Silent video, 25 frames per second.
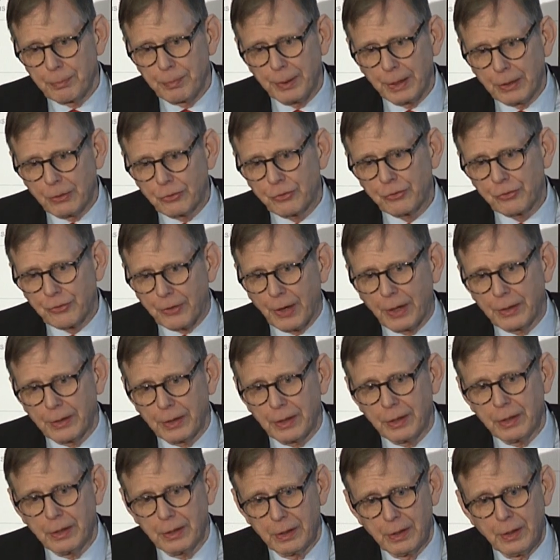big
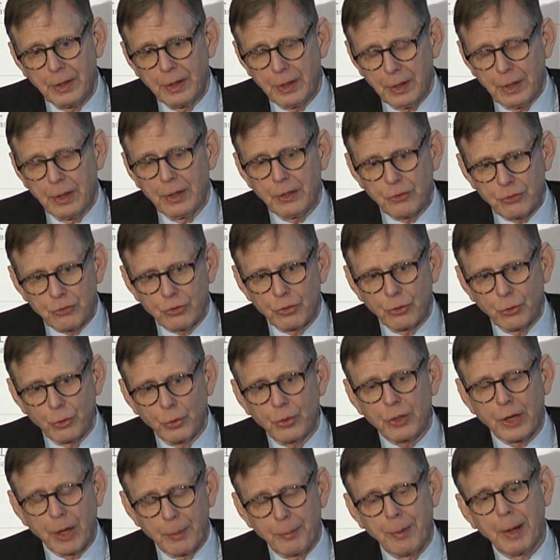study
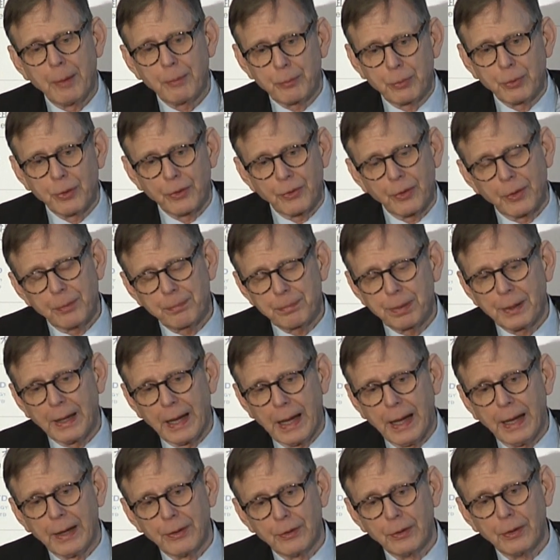to come up with a
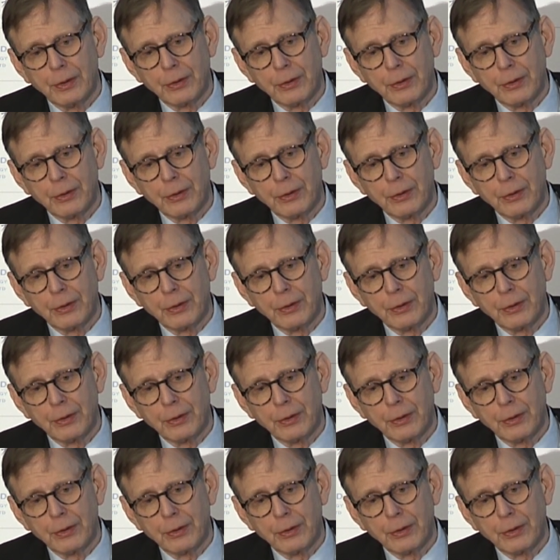plan.